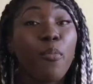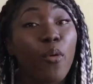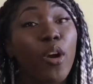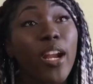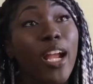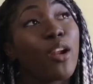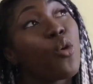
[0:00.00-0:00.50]

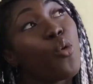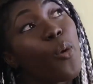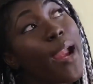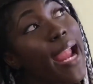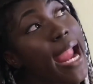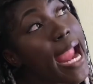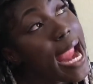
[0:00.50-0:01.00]
product
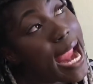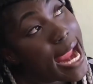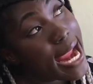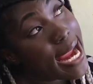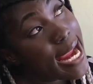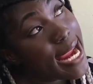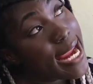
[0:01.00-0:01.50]

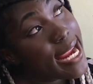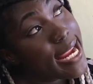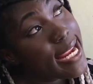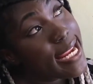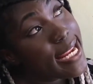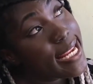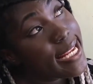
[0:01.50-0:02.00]

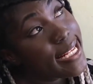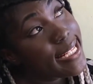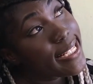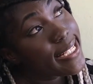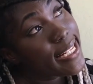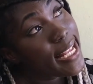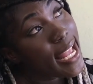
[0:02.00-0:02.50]

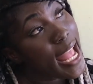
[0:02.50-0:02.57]
craze